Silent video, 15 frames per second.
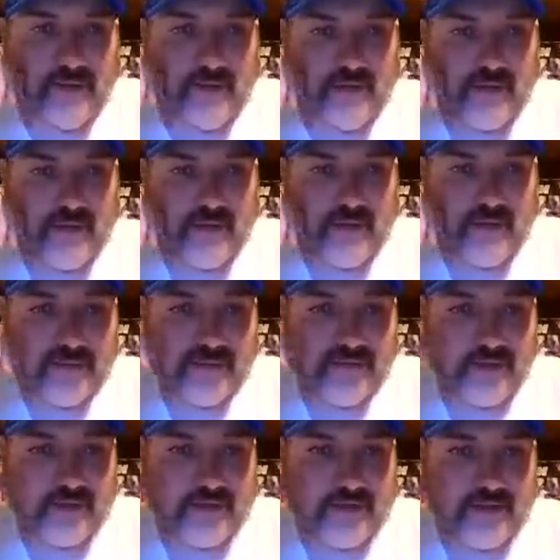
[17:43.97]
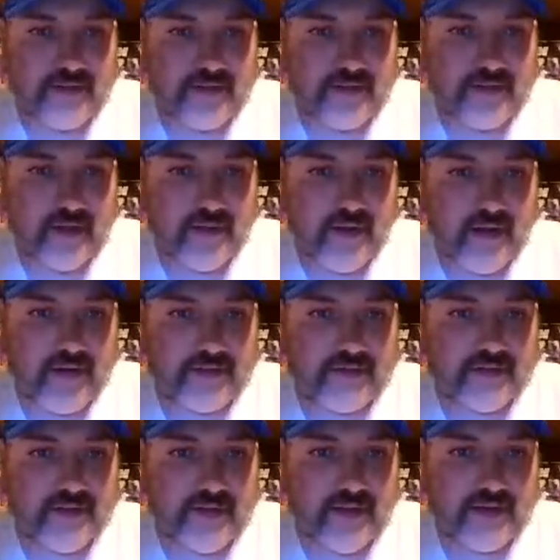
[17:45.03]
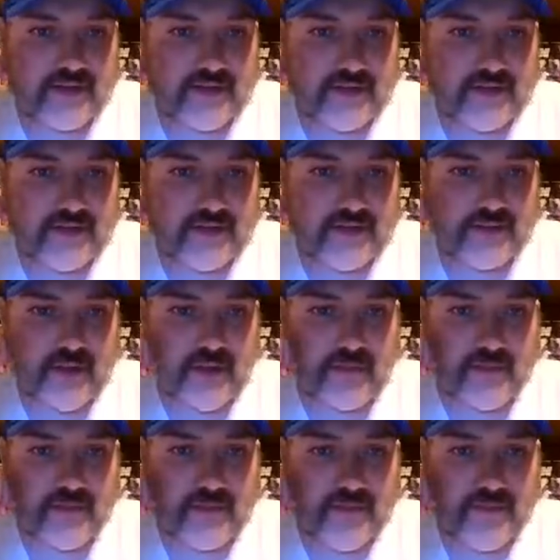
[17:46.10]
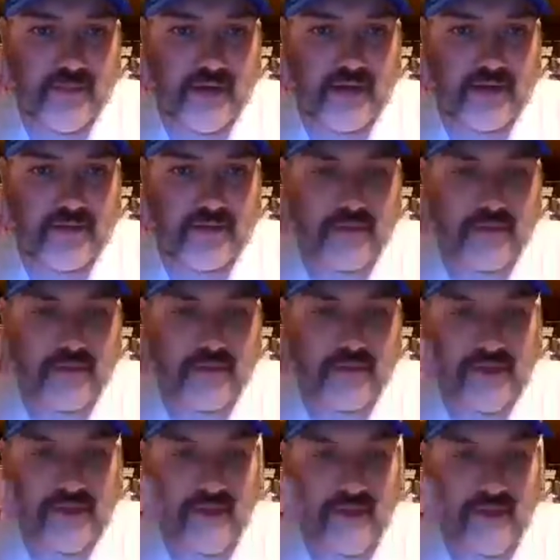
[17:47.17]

lost connection, so I'm being reconnected.